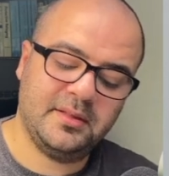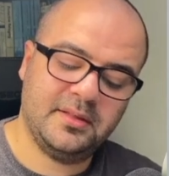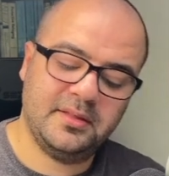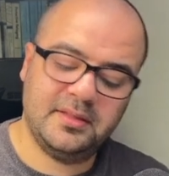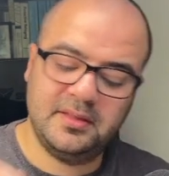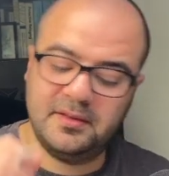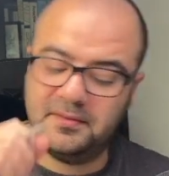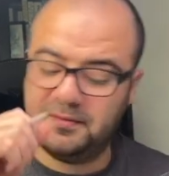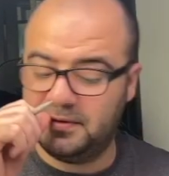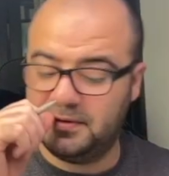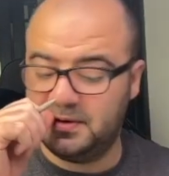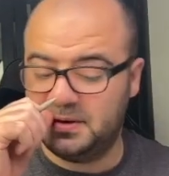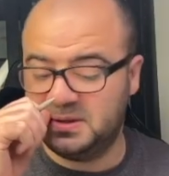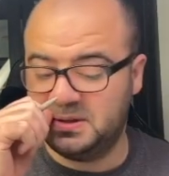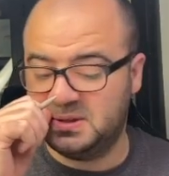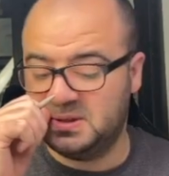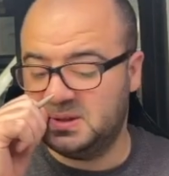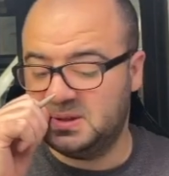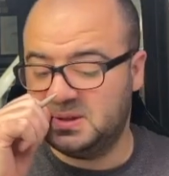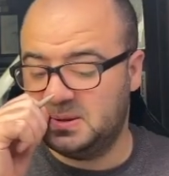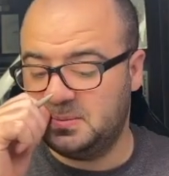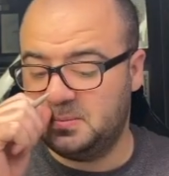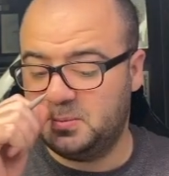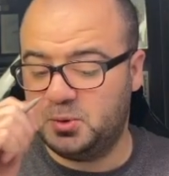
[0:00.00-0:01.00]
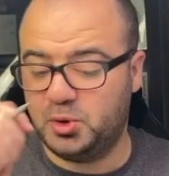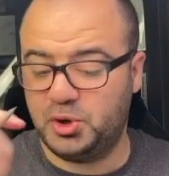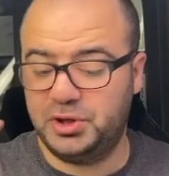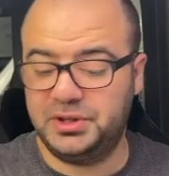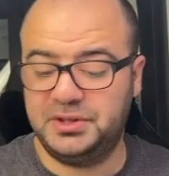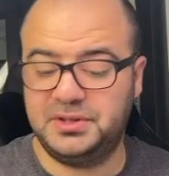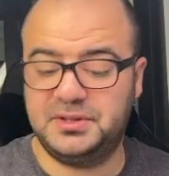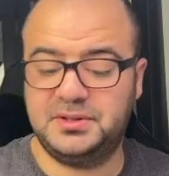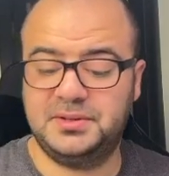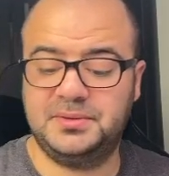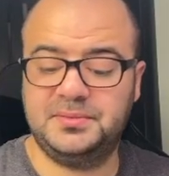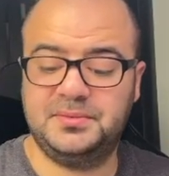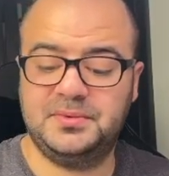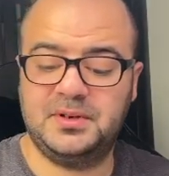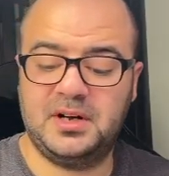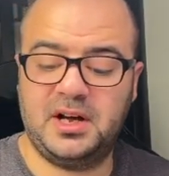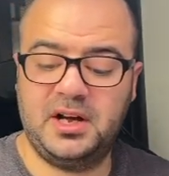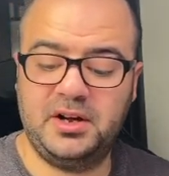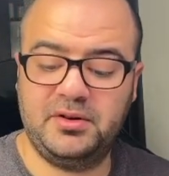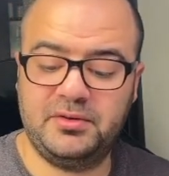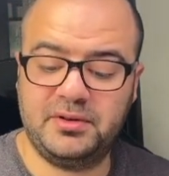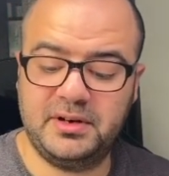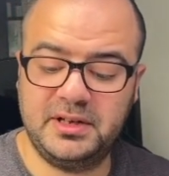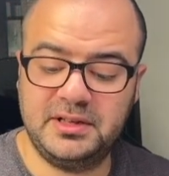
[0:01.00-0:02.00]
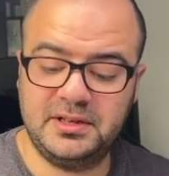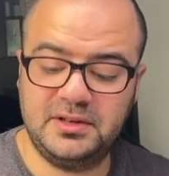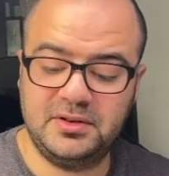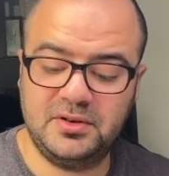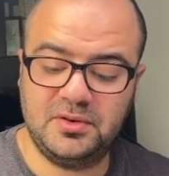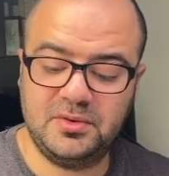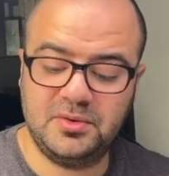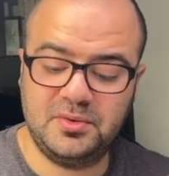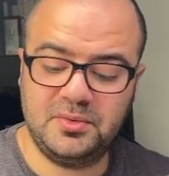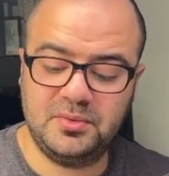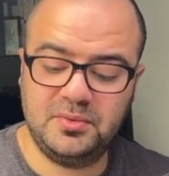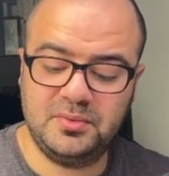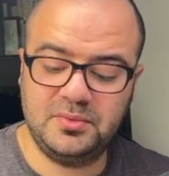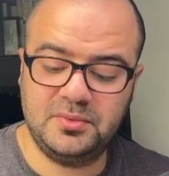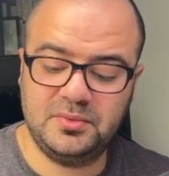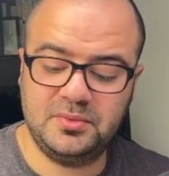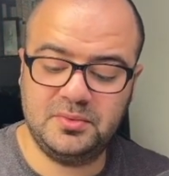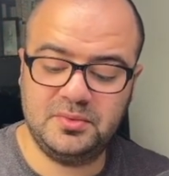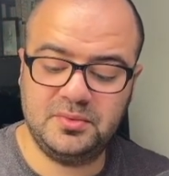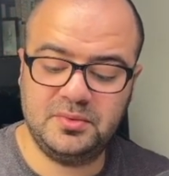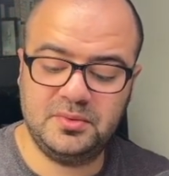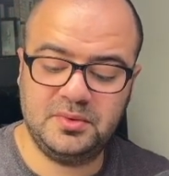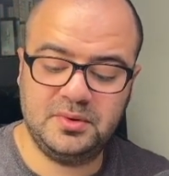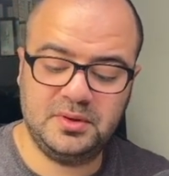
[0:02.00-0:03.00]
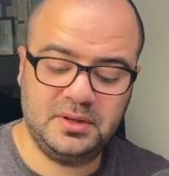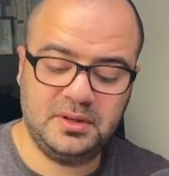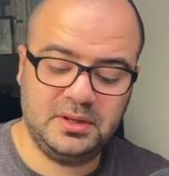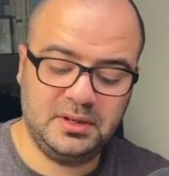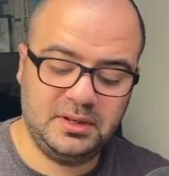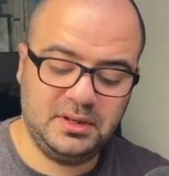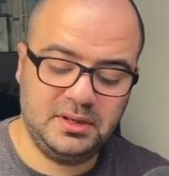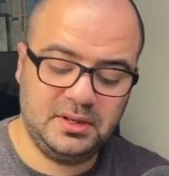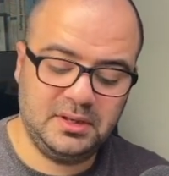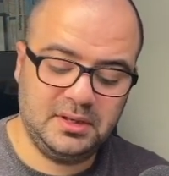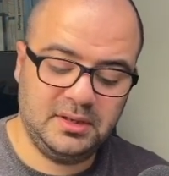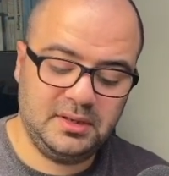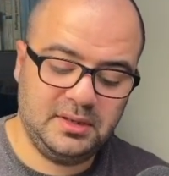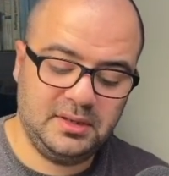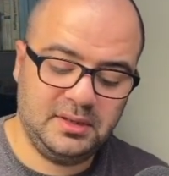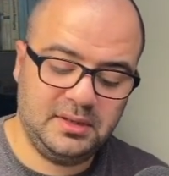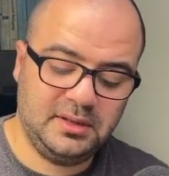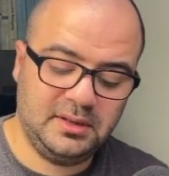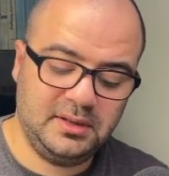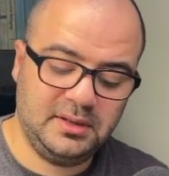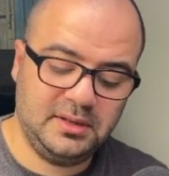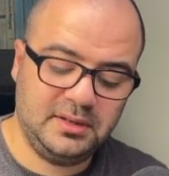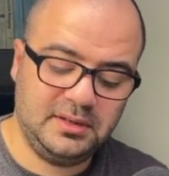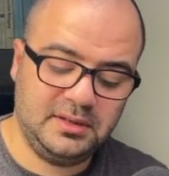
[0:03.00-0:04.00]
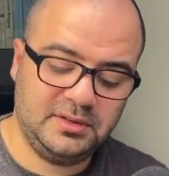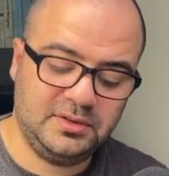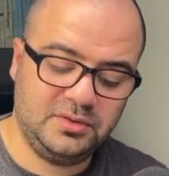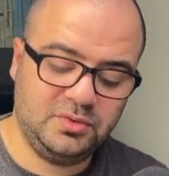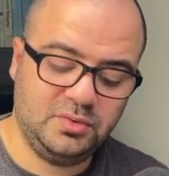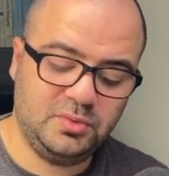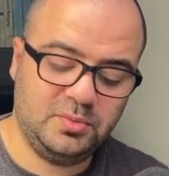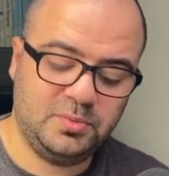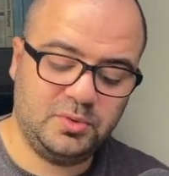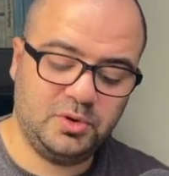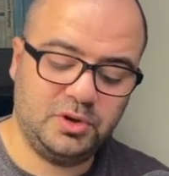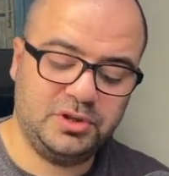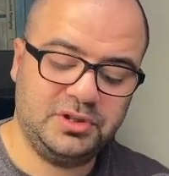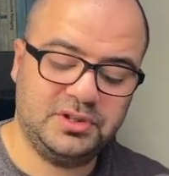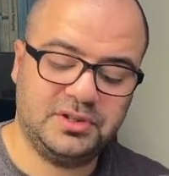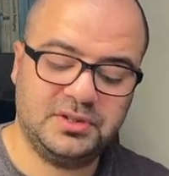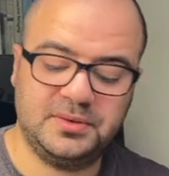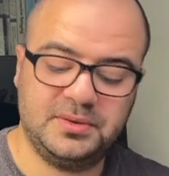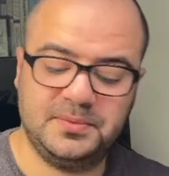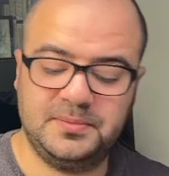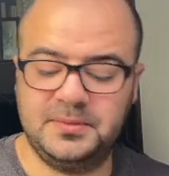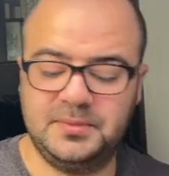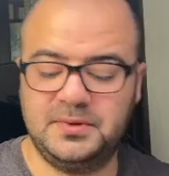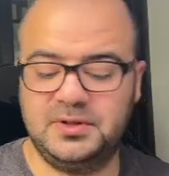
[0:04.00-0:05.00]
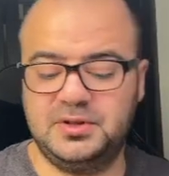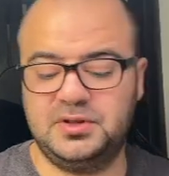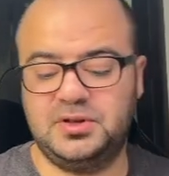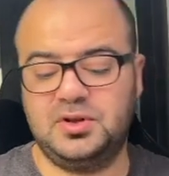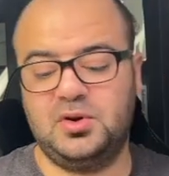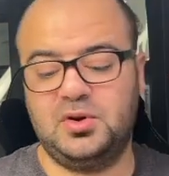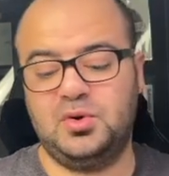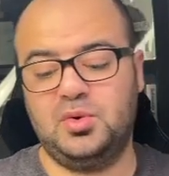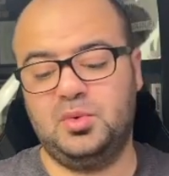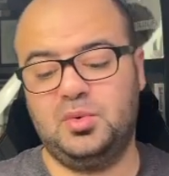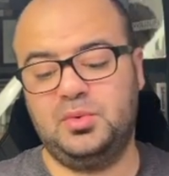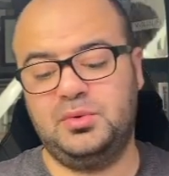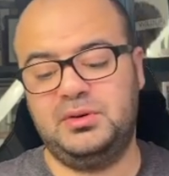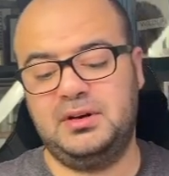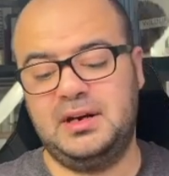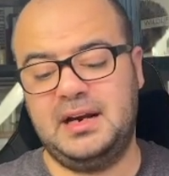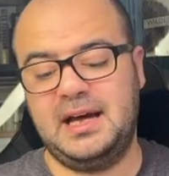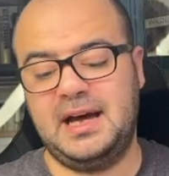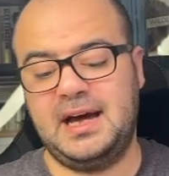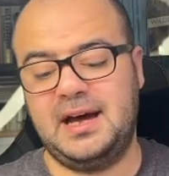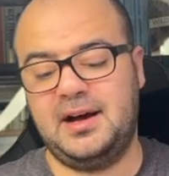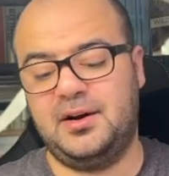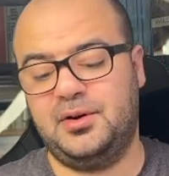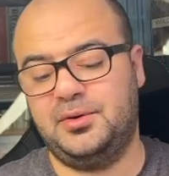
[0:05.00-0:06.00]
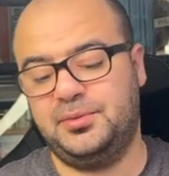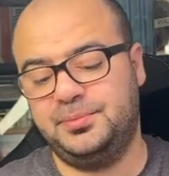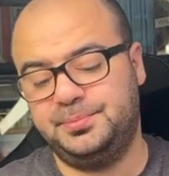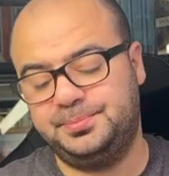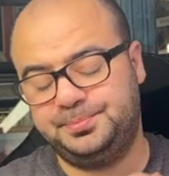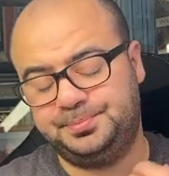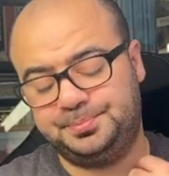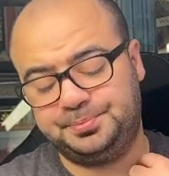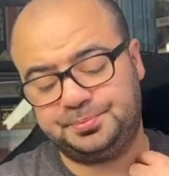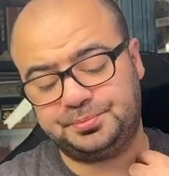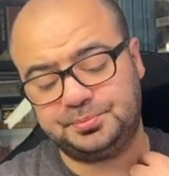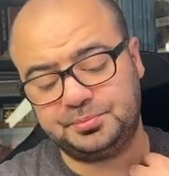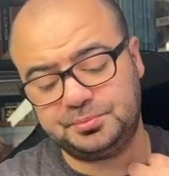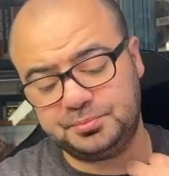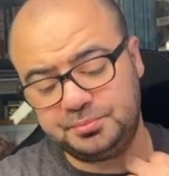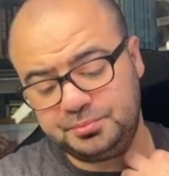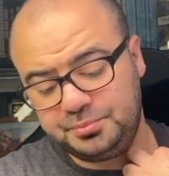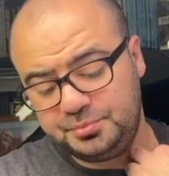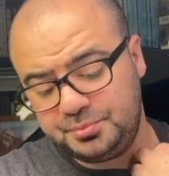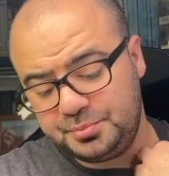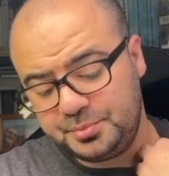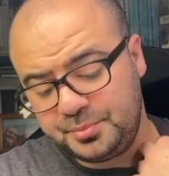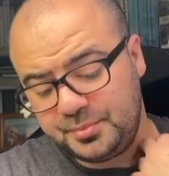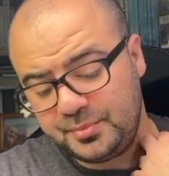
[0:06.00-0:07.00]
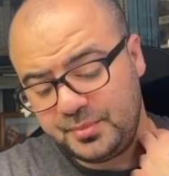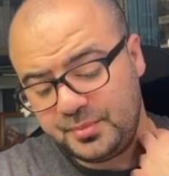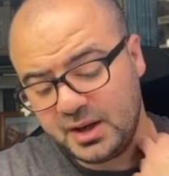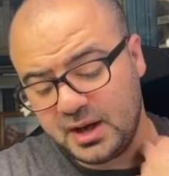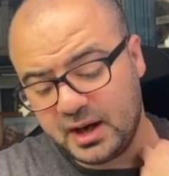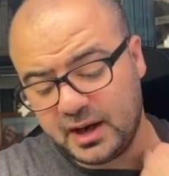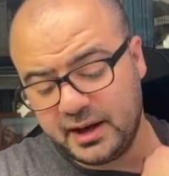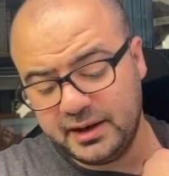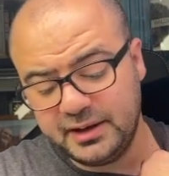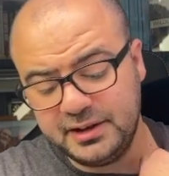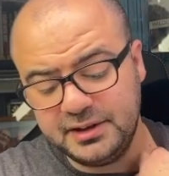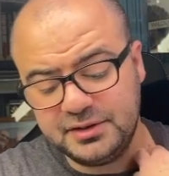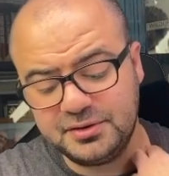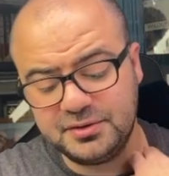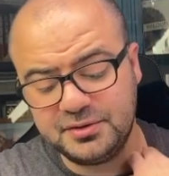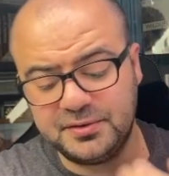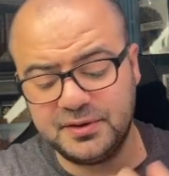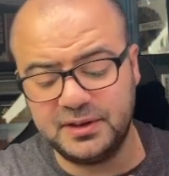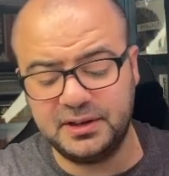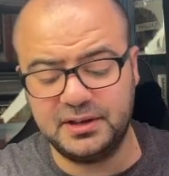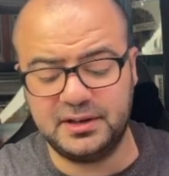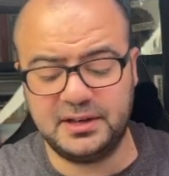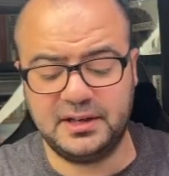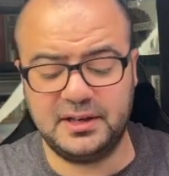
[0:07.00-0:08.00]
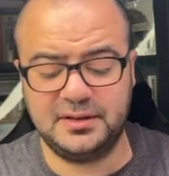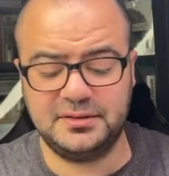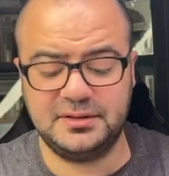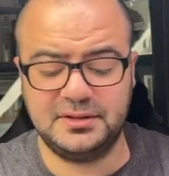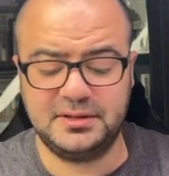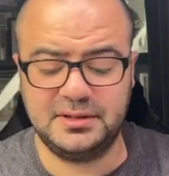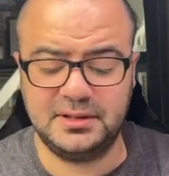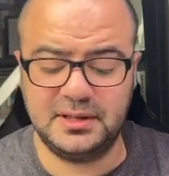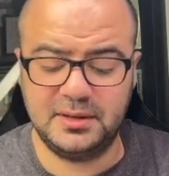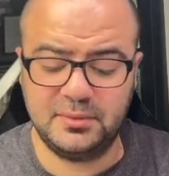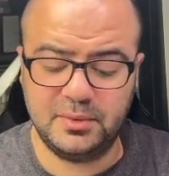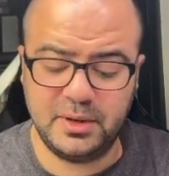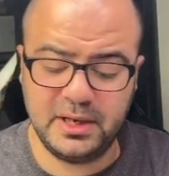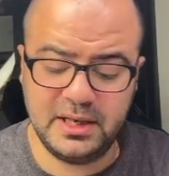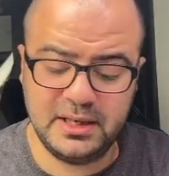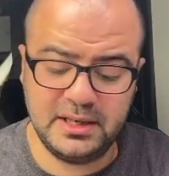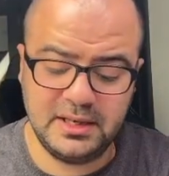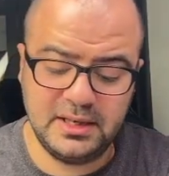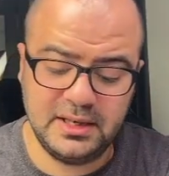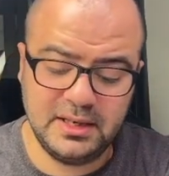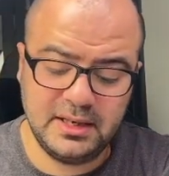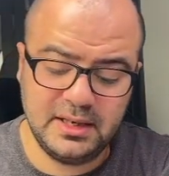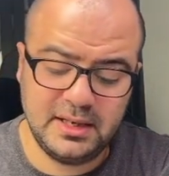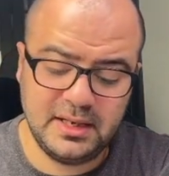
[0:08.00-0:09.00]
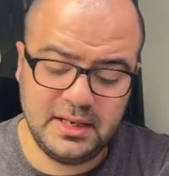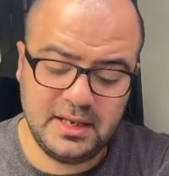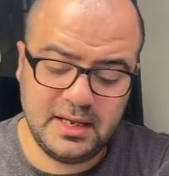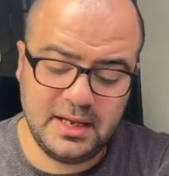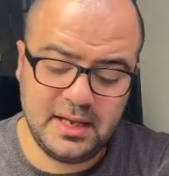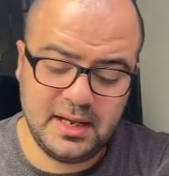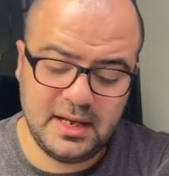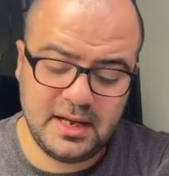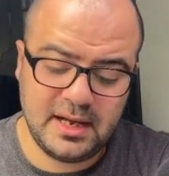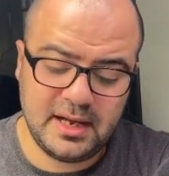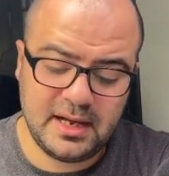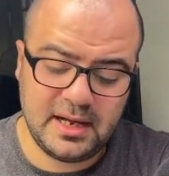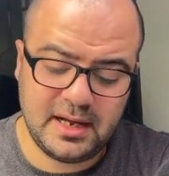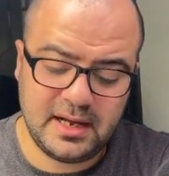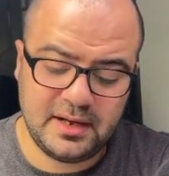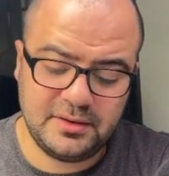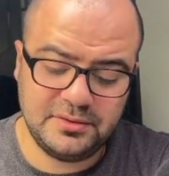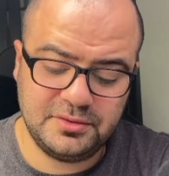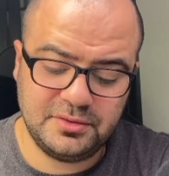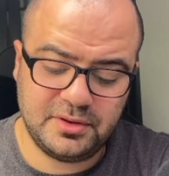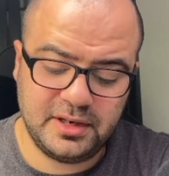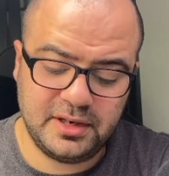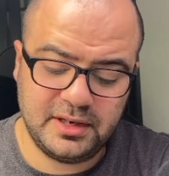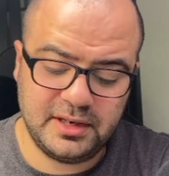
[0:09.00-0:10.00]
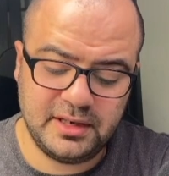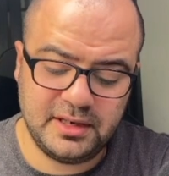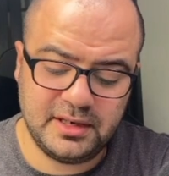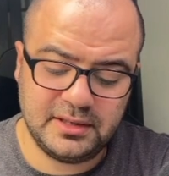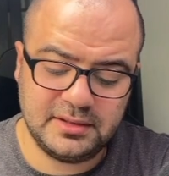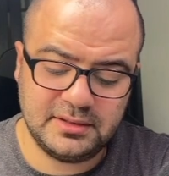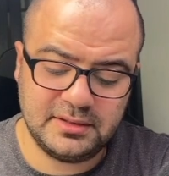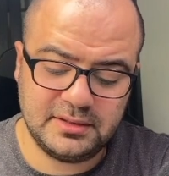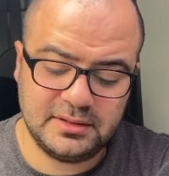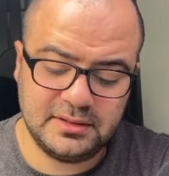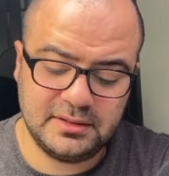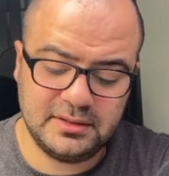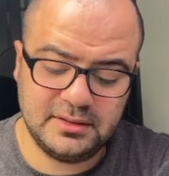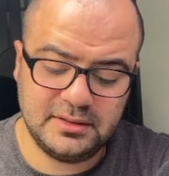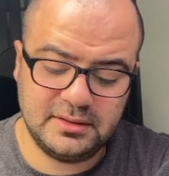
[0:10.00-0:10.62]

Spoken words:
the first point. I already know these 2 points. So now I need to figure out a way, how do I get